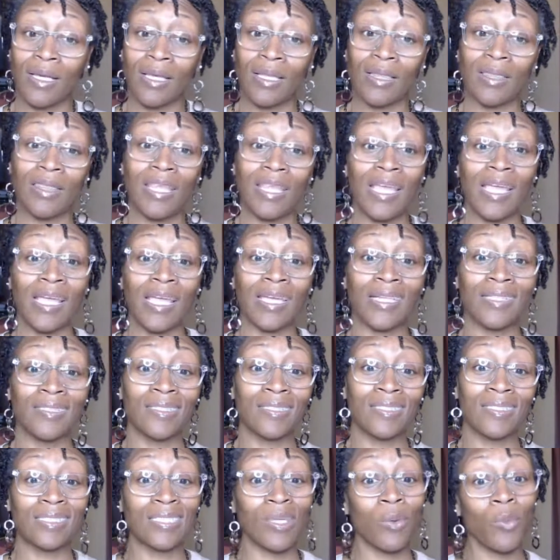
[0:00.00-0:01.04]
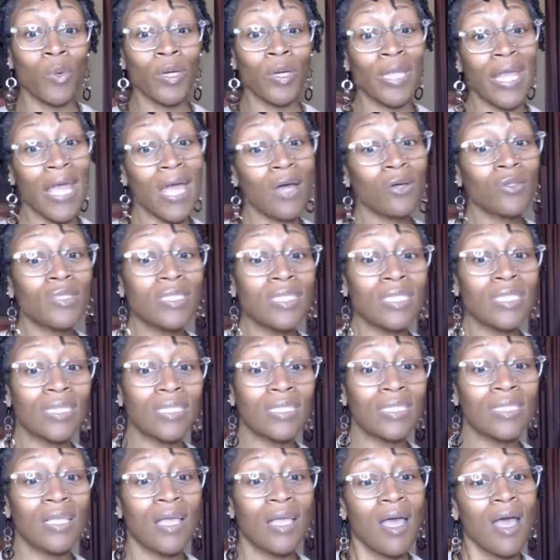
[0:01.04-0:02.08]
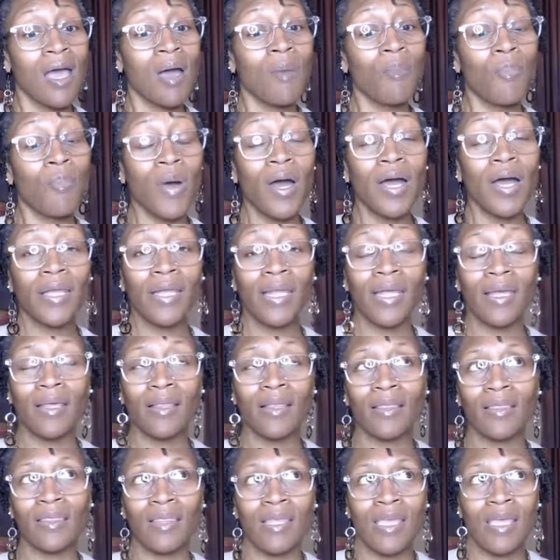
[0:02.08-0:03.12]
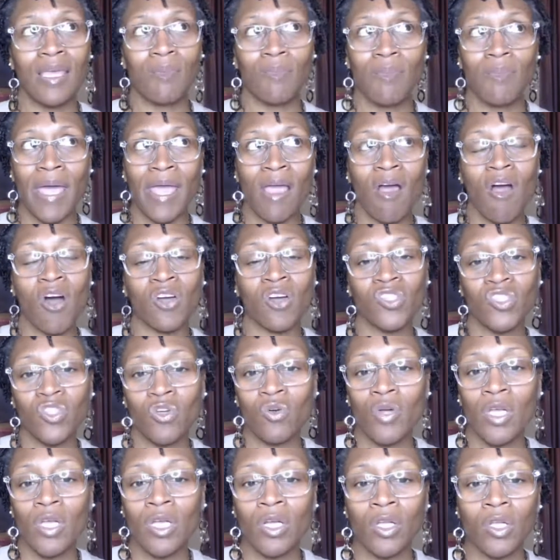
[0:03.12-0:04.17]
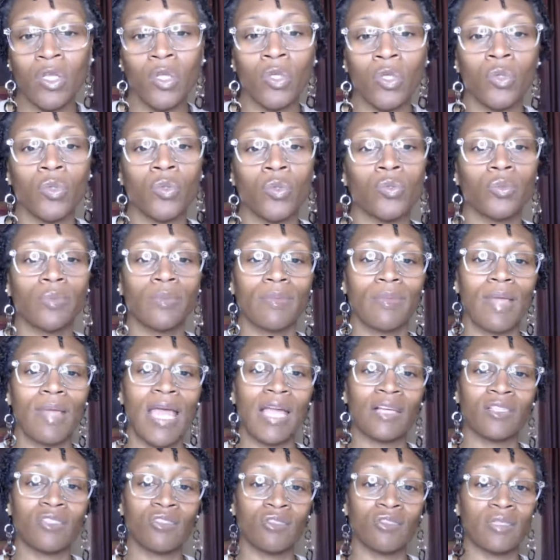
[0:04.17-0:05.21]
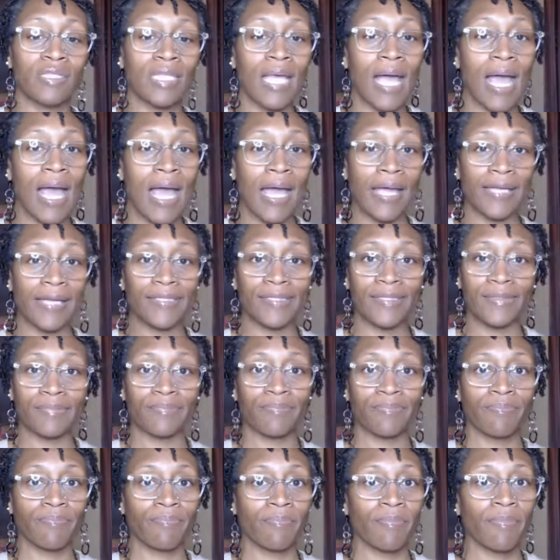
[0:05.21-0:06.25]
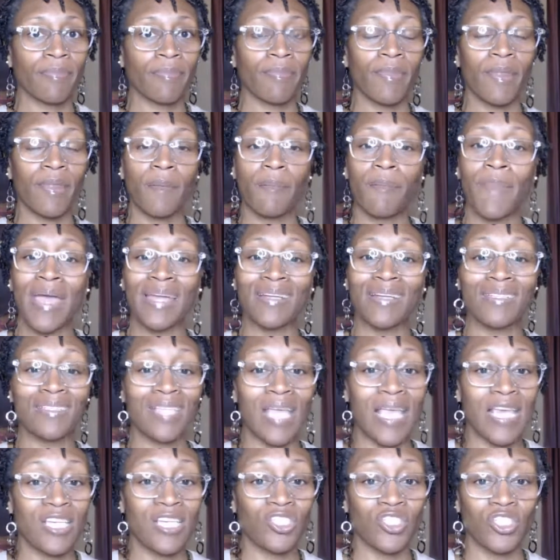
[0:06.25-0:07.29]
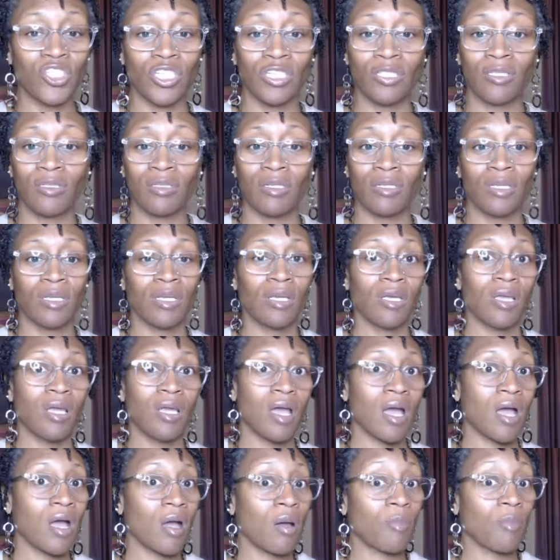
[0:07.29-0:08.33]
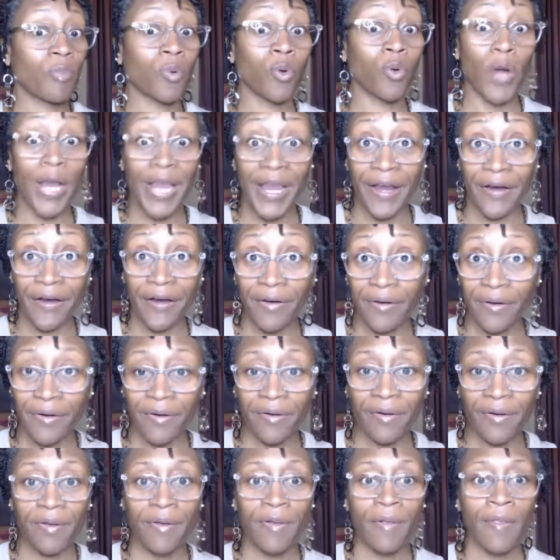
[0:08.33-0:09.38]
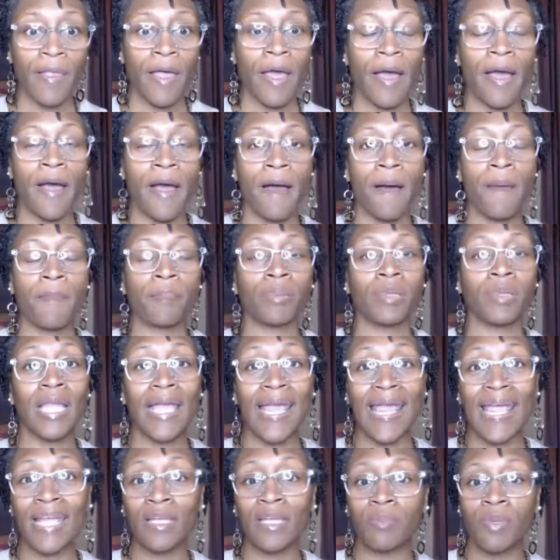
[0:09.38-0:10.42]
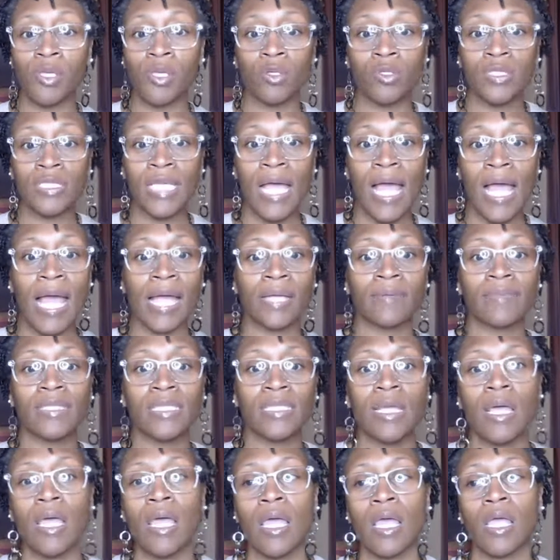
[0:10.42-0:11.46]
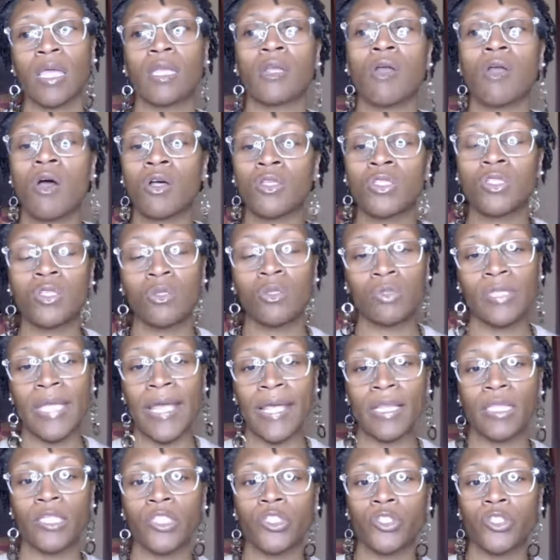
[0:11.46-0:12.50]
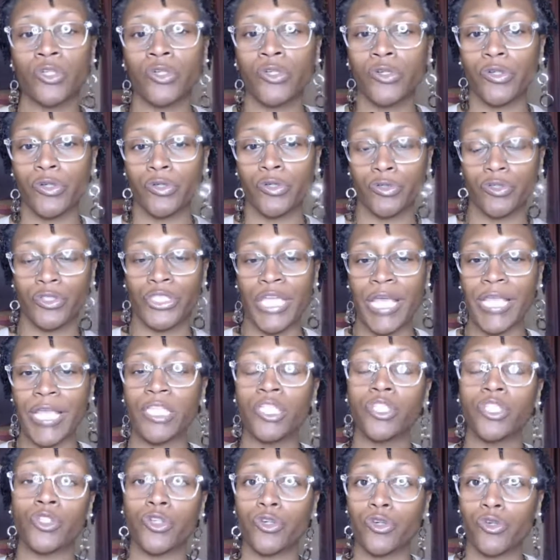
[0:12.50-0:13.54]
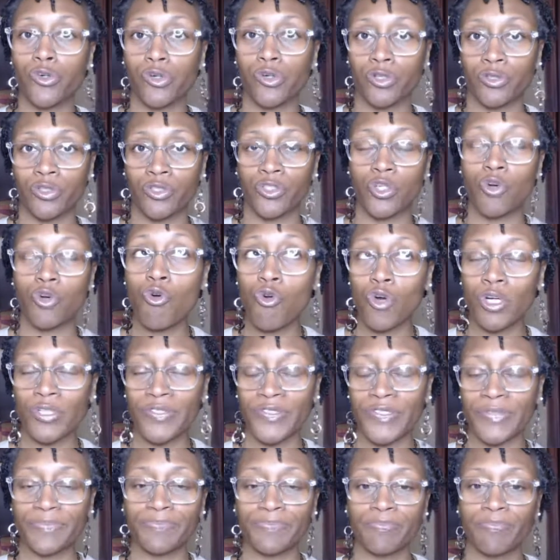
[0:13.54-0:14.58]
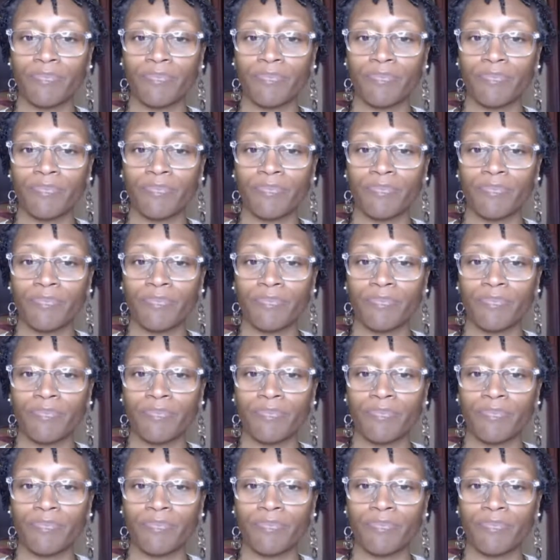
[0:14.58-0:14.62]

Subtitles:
than someone else's, but it may also include exercise, meditation, prayer, planned meal times, and also daily chores.